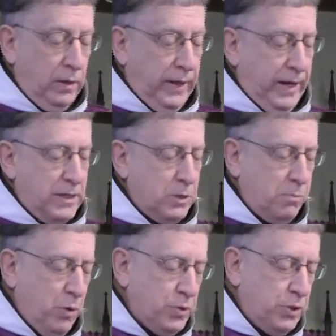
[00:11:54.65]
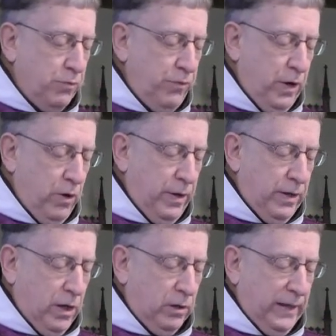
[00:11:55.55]
let us persevere
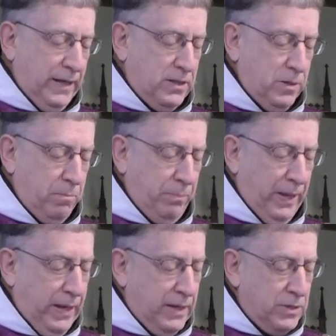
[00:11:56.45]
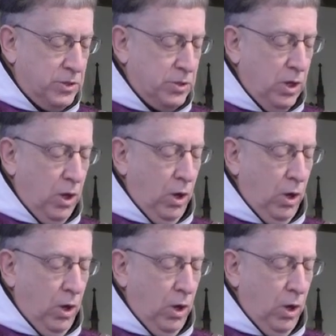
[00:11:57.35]
in our Lenten penance